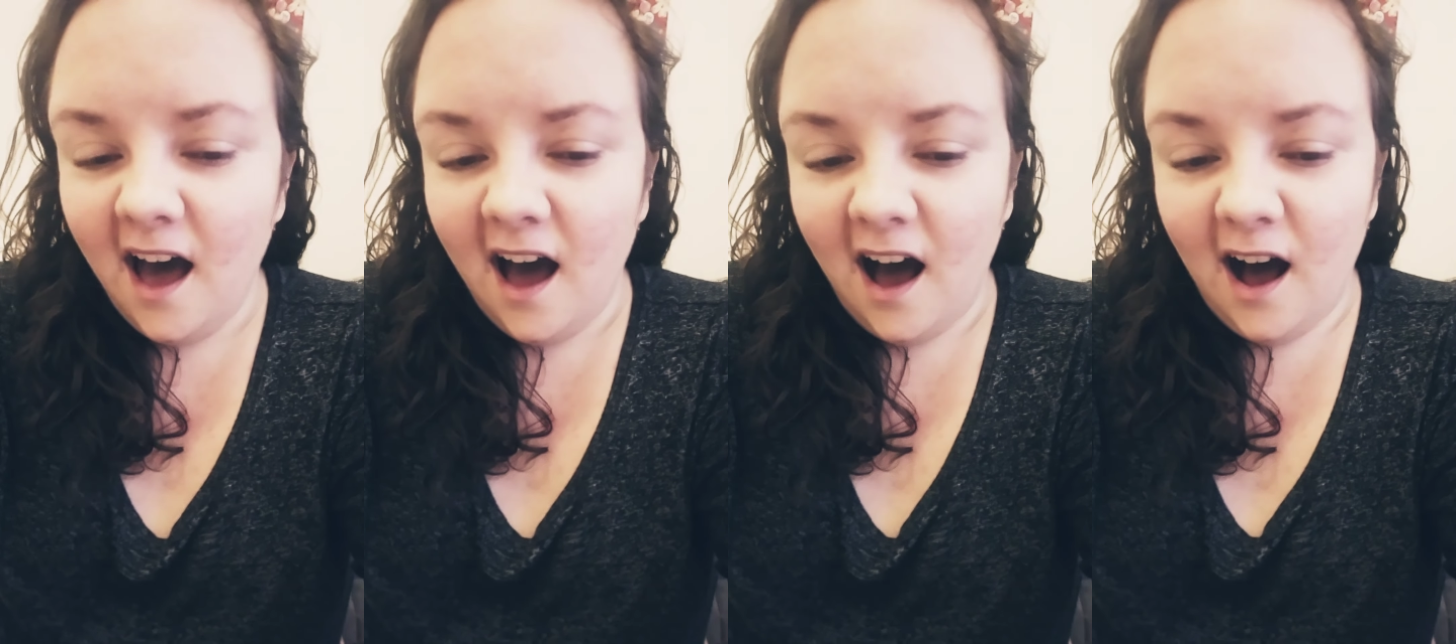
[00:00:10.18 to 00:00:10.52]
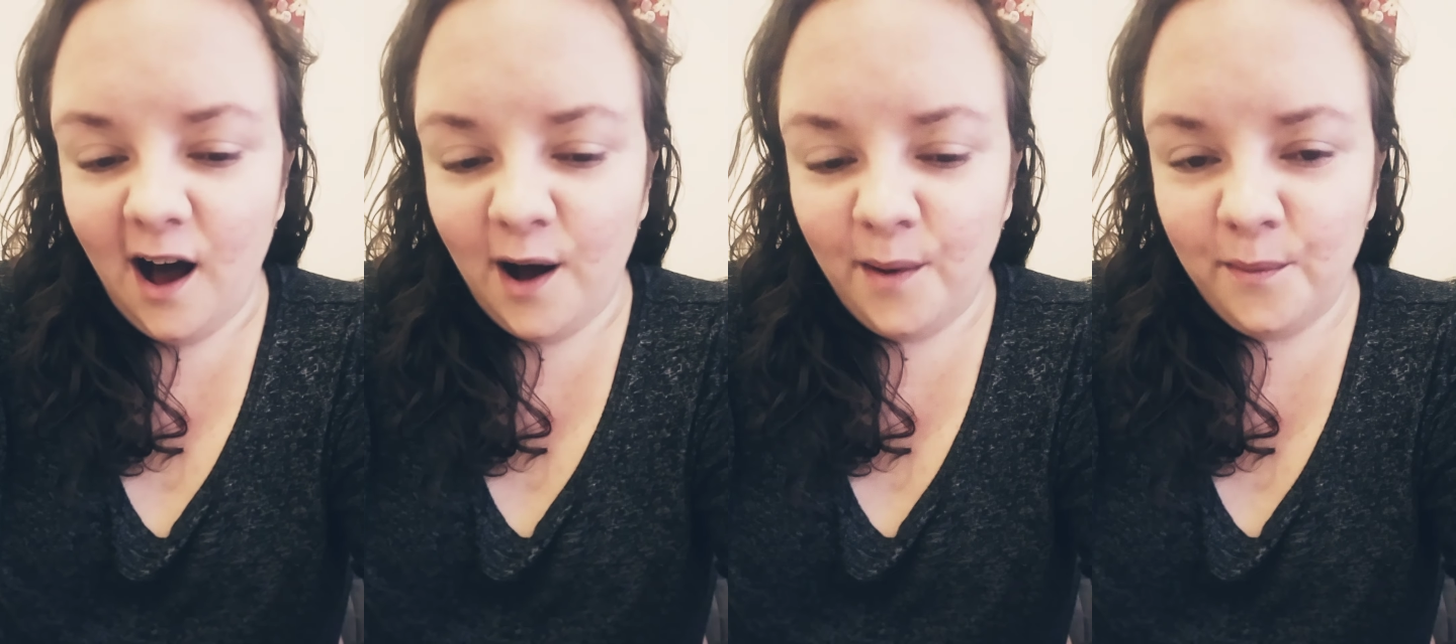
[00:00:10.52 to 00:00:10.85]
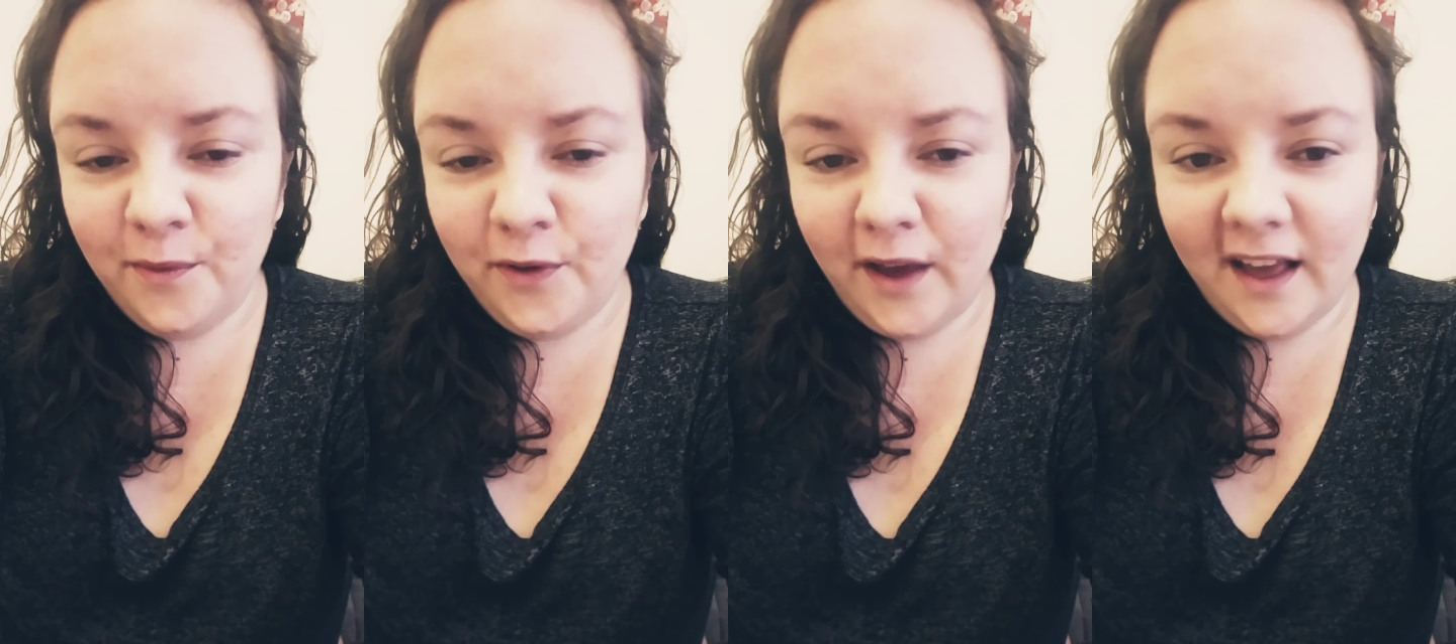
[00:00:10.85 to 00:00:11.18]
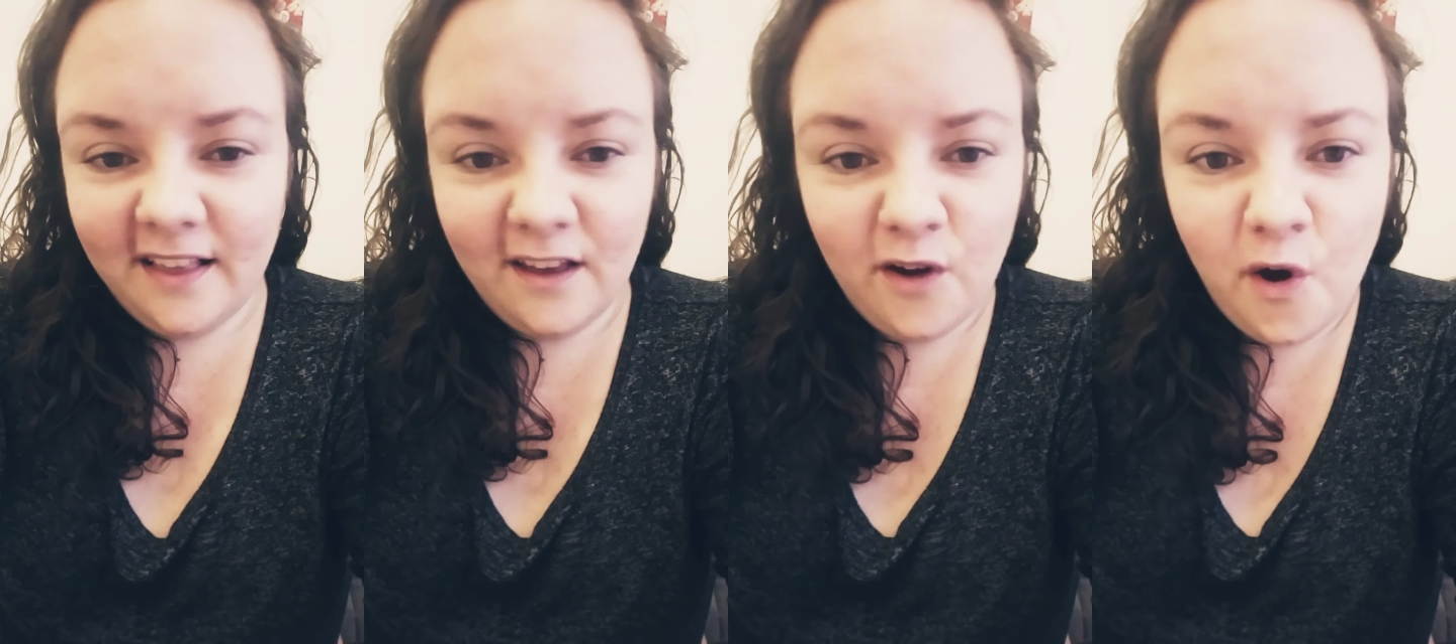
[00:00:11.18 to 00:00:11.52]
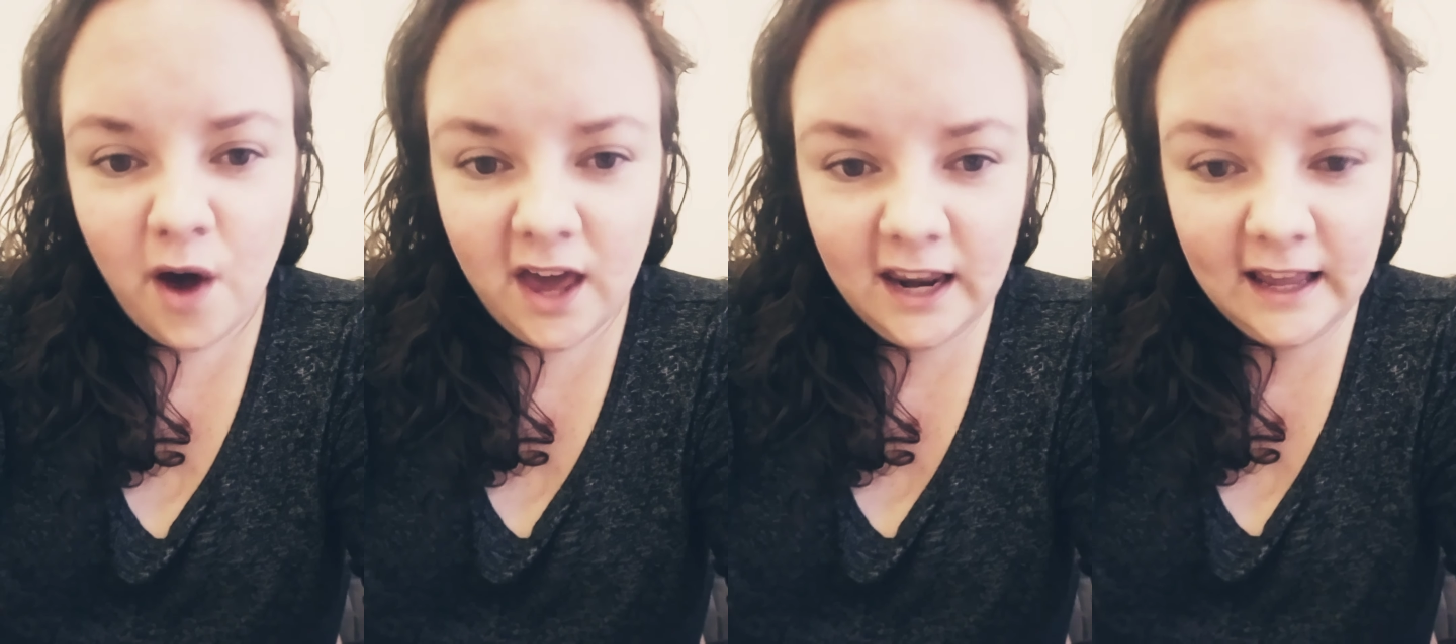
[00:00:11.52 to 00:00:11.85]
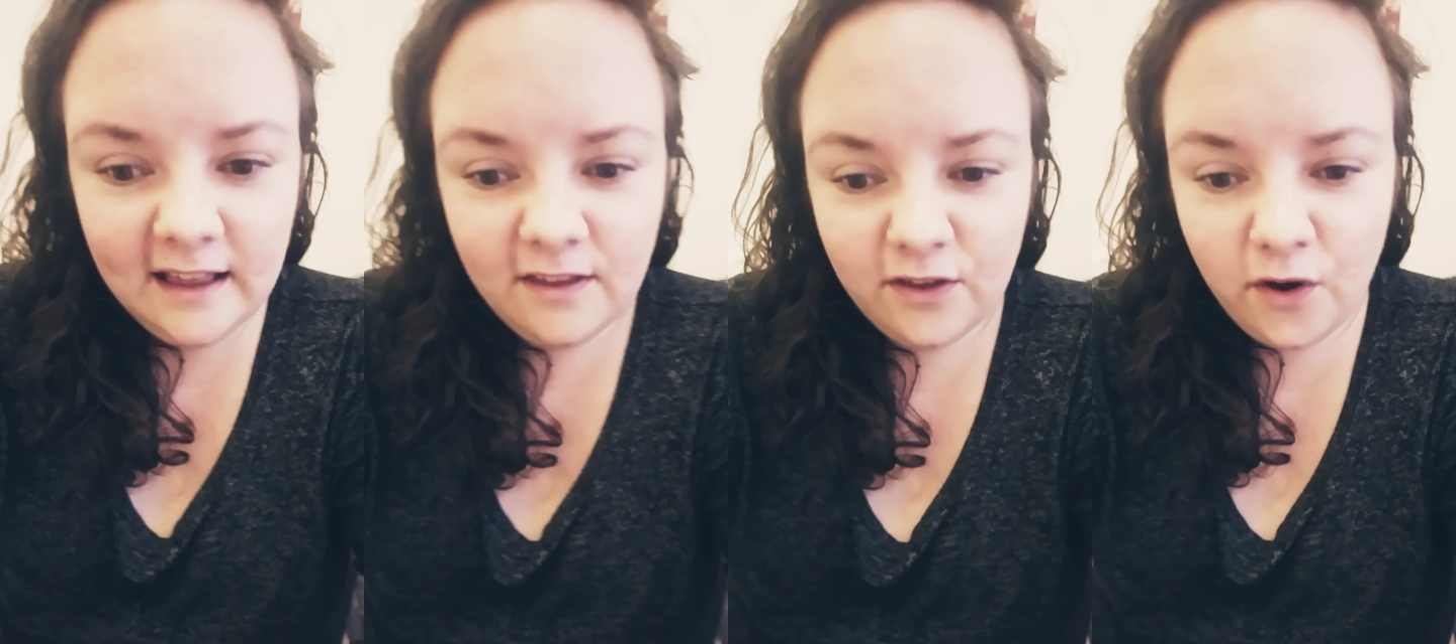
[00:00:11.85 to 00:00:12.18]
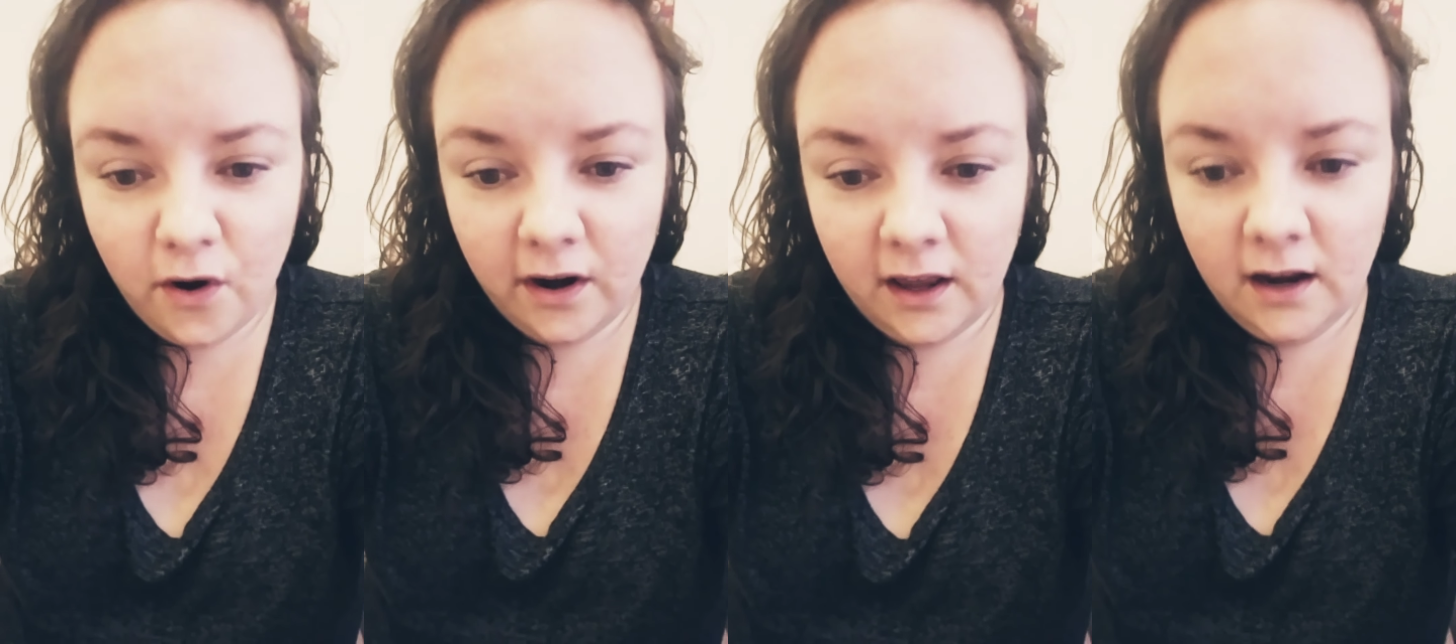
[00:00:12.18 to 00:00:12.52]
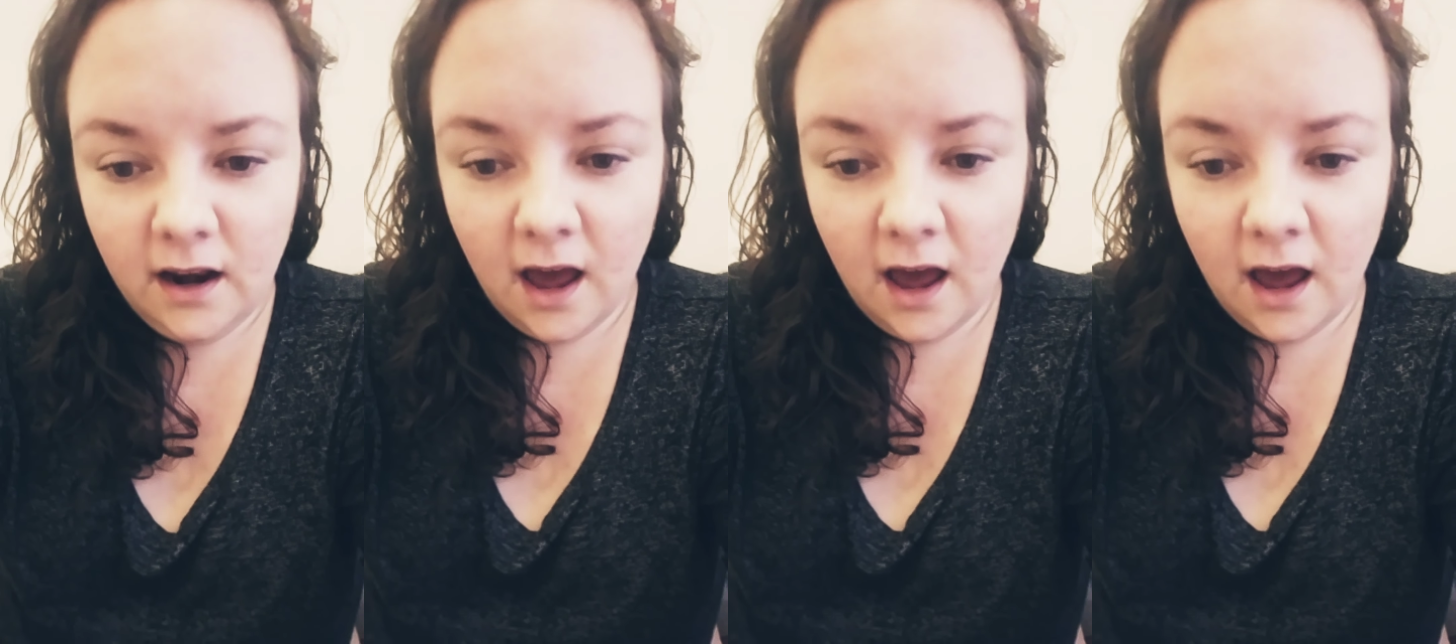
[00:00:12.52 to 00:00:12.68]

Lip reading: So I guess I'll go ahead and get started.